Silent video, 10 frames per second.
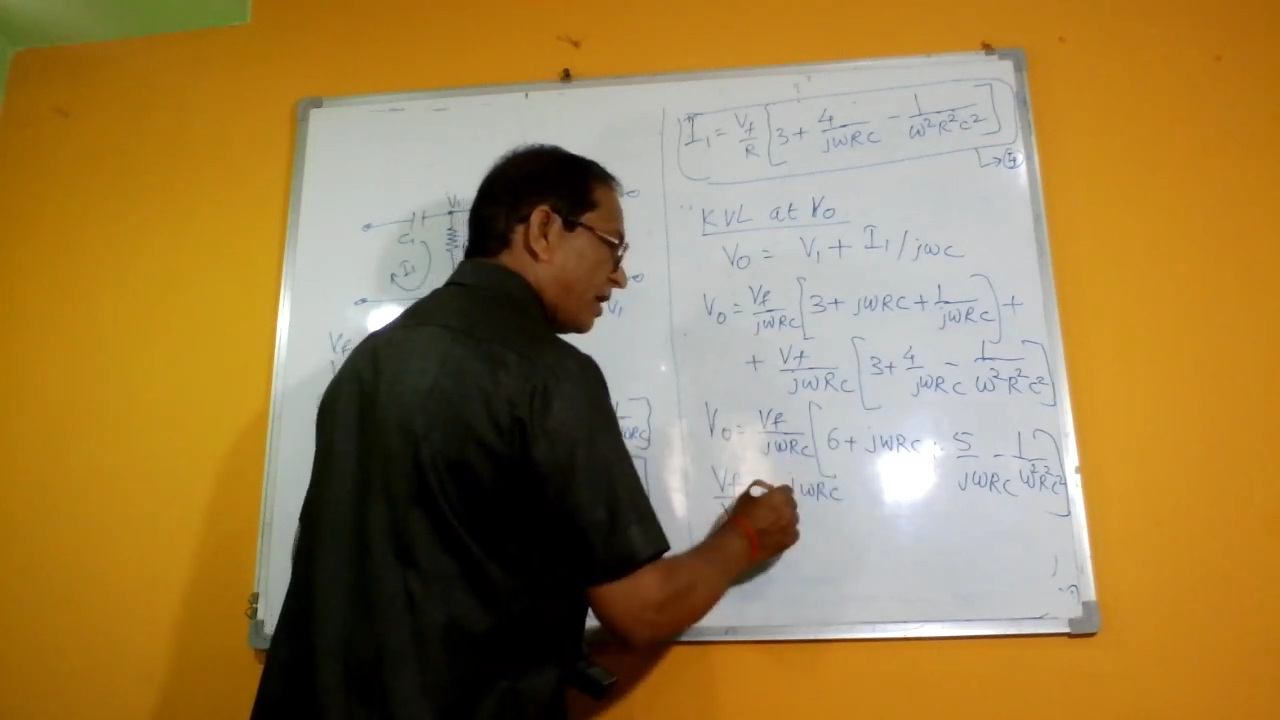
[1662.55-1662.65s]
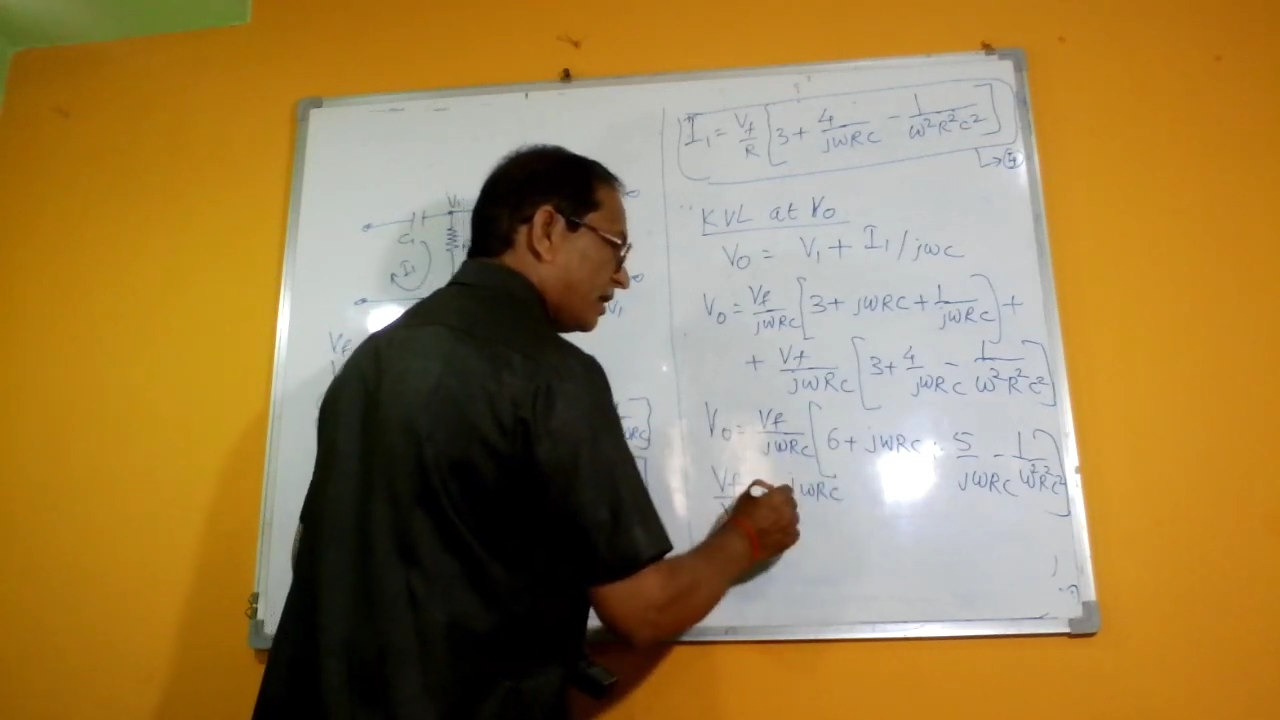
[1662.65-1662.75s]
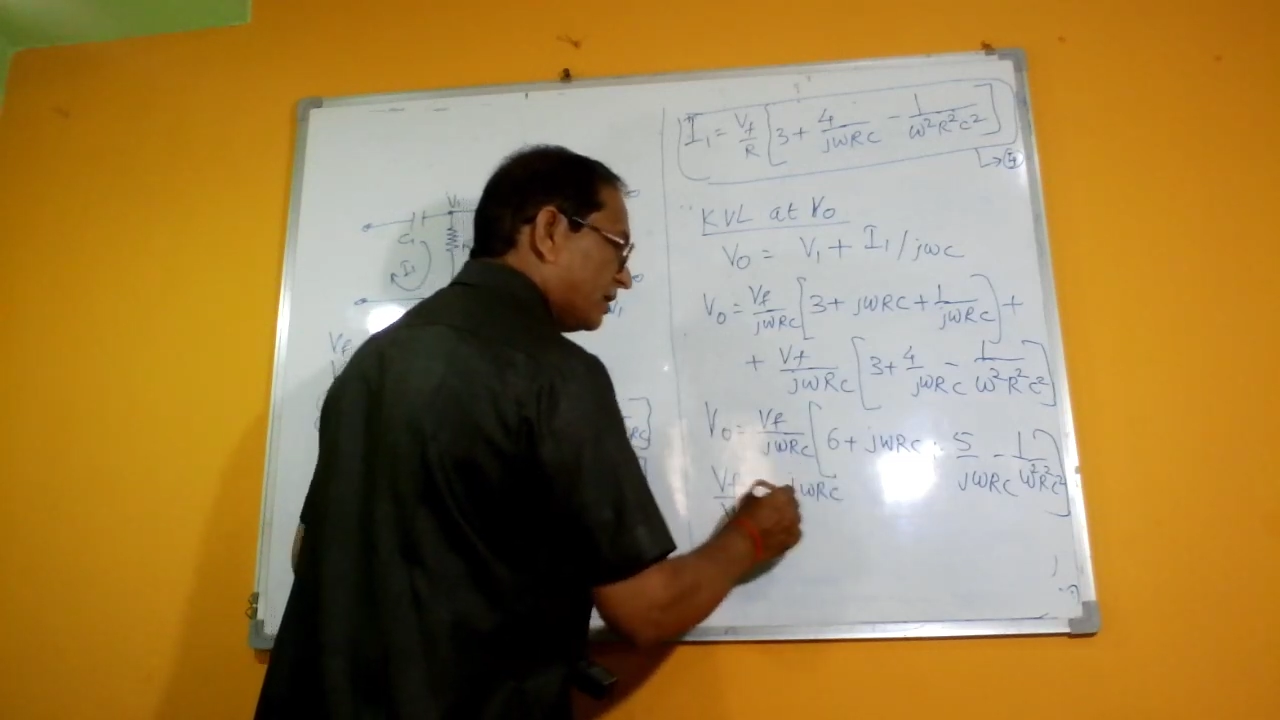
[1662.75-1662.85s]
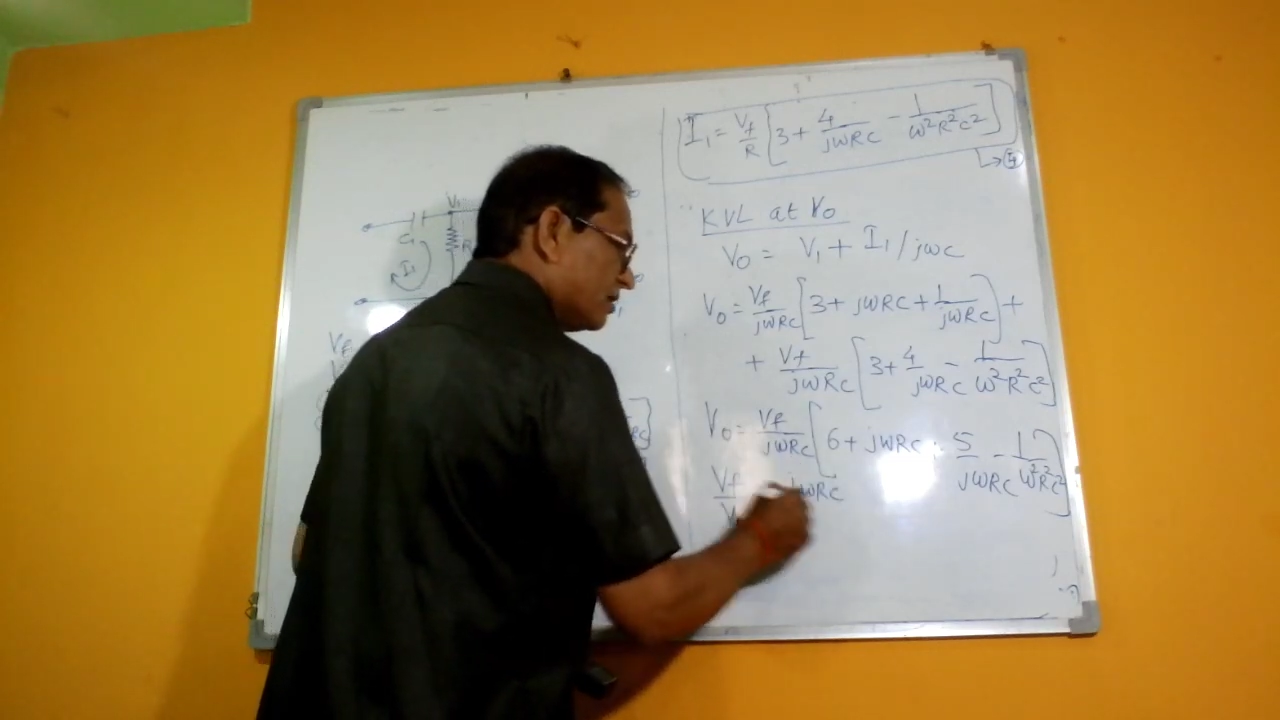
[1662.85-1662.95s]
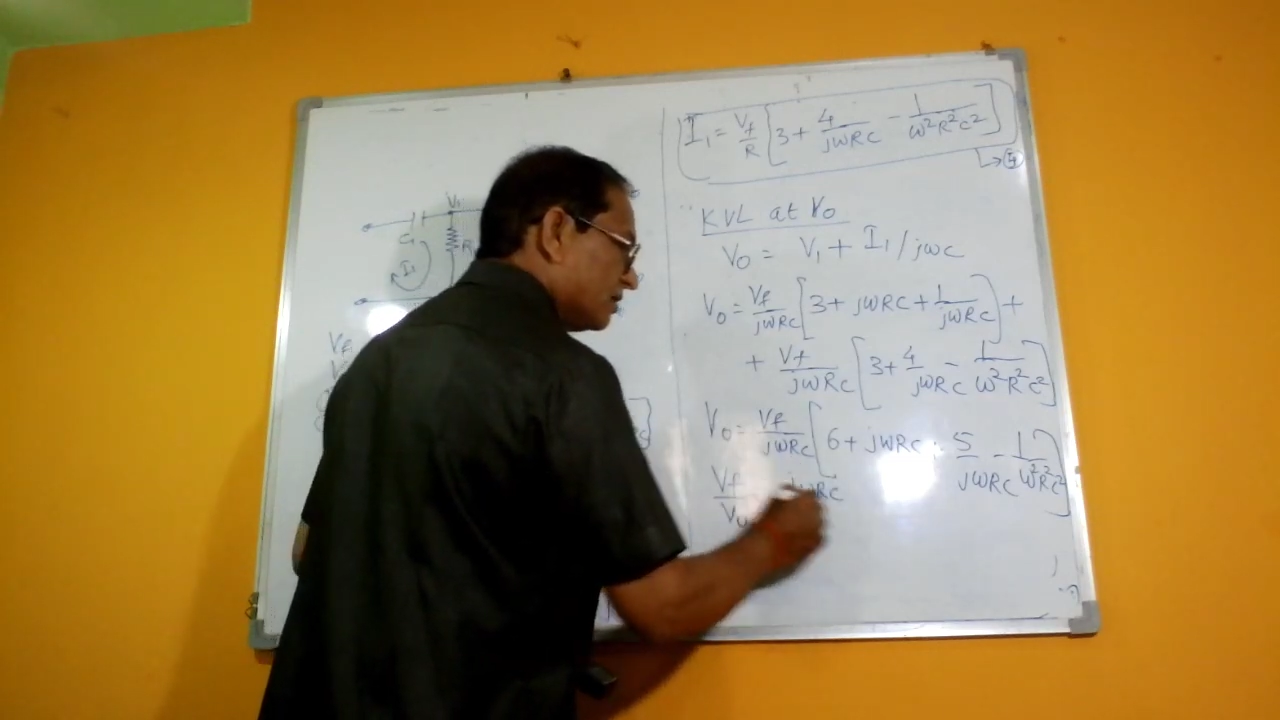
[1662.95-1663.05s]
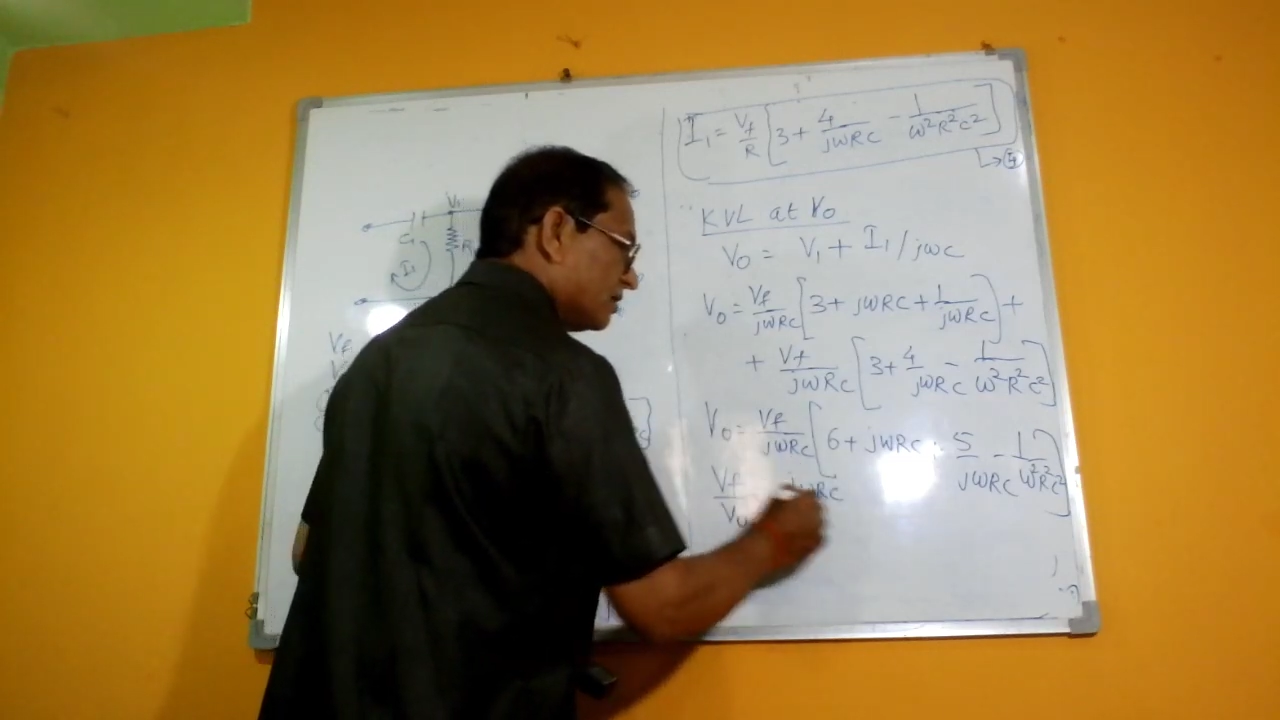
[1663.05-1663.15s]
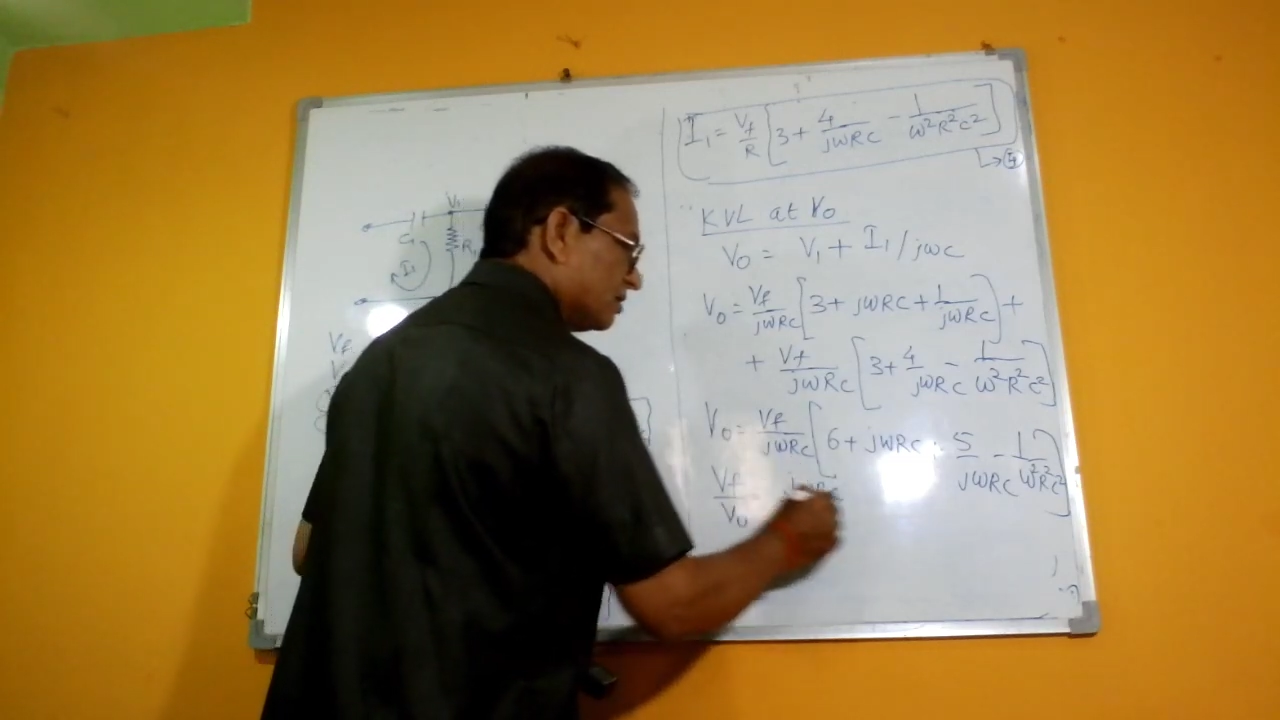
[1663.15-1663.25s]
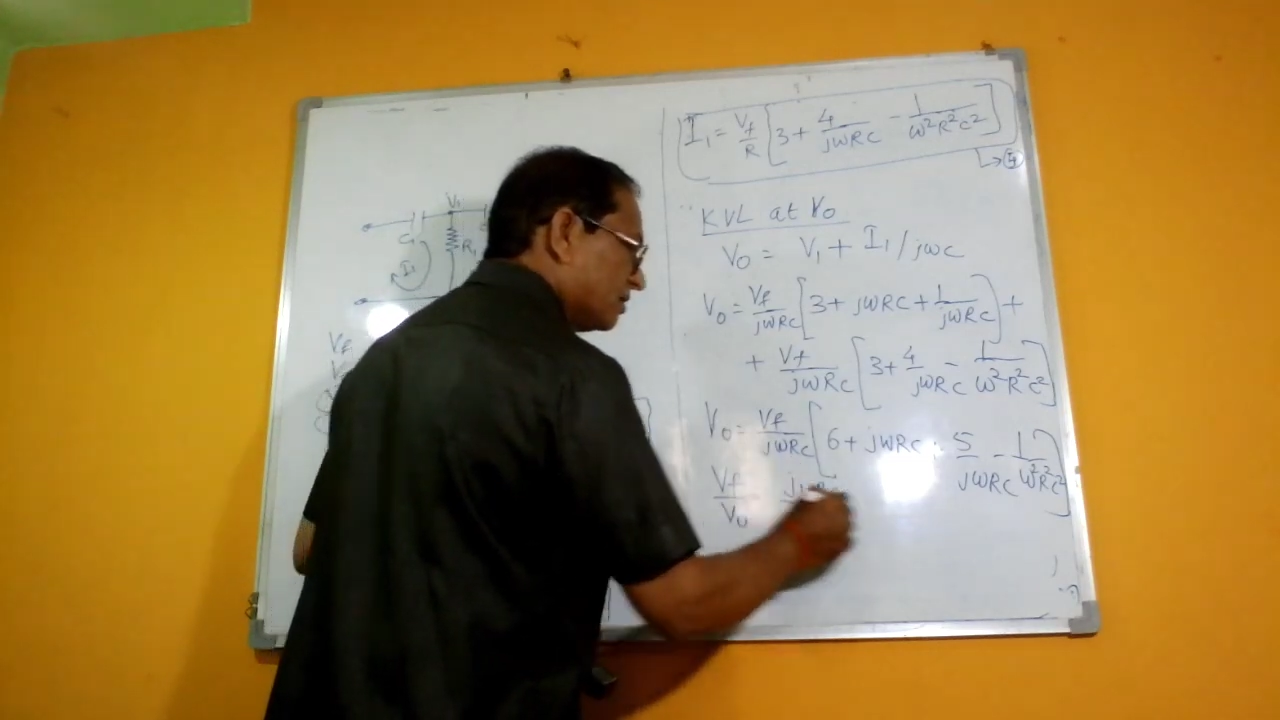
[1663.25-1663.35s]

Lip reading: and